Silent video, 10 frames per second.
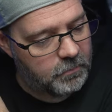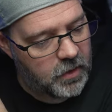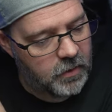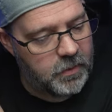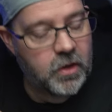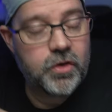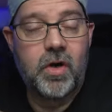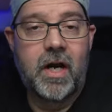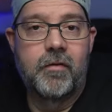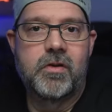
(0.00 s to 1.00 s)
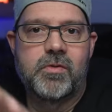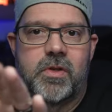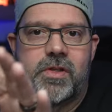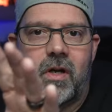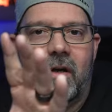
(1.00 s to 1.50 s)
millimeter drivers,
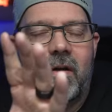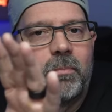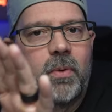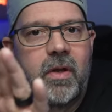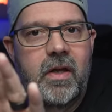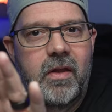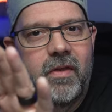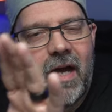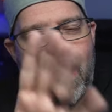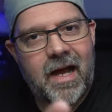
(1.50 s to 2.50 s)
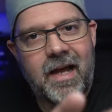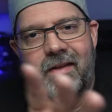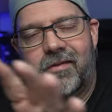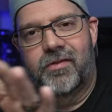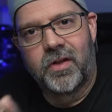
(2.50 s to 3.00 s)
which are gonna play the
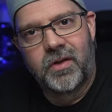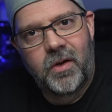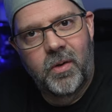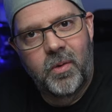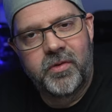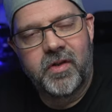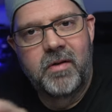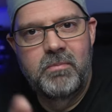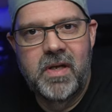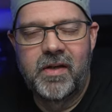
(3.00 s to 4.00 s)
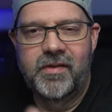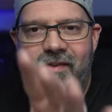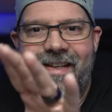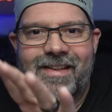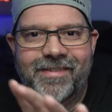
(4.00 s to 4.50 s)
highs, the lows, and mids
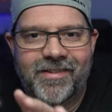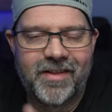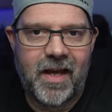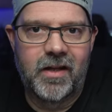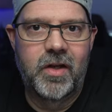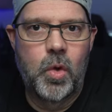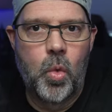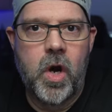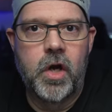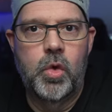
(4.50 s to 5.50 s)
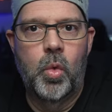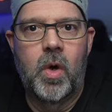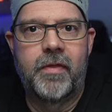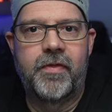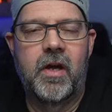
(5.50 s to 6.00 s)
exactly where you
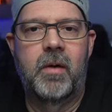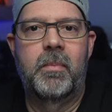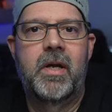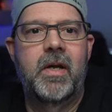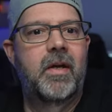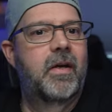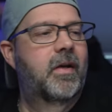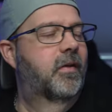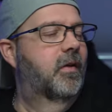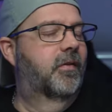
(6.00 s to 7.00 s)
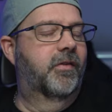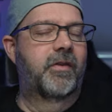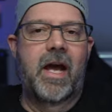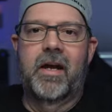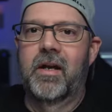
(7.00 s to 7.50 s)
want them. It's
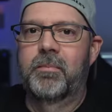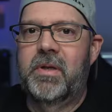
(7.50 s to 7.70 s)
not gonna